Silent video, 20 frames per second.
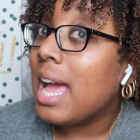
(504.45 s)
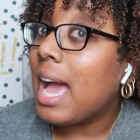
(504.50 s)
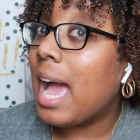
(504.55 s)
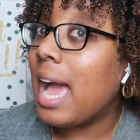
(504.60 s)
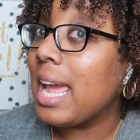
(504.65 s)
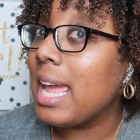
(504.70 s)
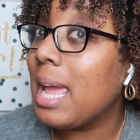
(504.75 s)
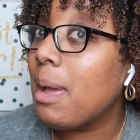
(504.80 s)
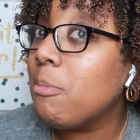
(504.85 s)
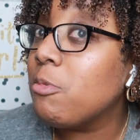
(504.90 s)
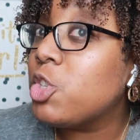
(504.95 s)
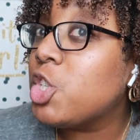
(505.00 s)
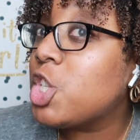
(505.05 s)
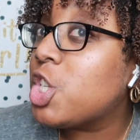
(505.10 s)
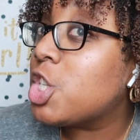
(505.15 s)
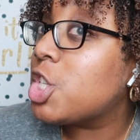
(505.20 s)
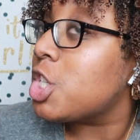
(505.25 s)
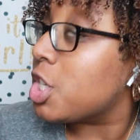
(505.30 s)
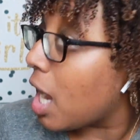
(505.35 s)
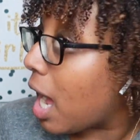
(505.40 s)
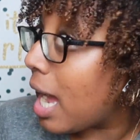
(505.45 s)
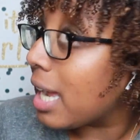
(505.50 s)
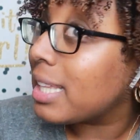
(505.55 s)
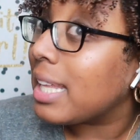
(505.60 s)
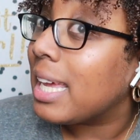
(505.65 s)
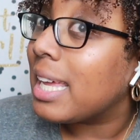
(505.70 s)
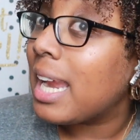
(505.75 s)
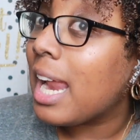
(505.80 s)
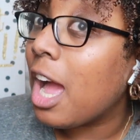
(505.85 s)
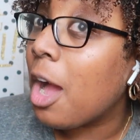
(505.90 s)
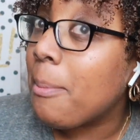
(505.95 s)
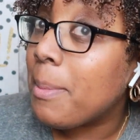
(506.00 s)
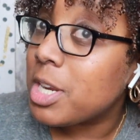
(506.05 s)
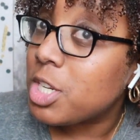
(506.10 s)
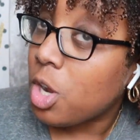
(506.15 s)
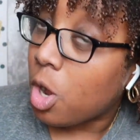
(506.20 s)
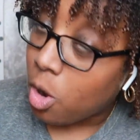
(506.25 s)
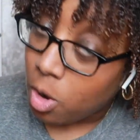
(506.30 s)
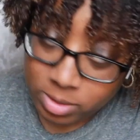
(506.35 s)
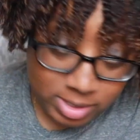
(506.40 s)
I am shocked at how much
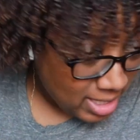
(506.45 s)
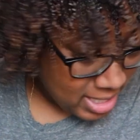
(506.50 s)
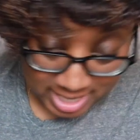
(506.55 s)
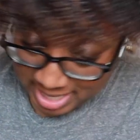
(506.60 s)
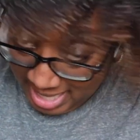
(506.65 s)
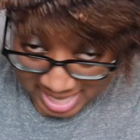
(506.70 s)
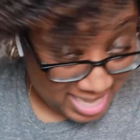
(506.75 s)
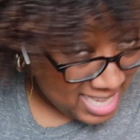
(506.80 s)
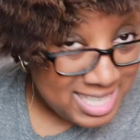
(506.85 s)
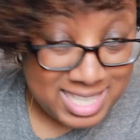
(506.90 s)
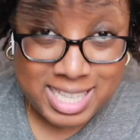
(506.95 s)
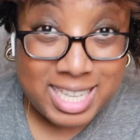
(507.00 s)
hold it is.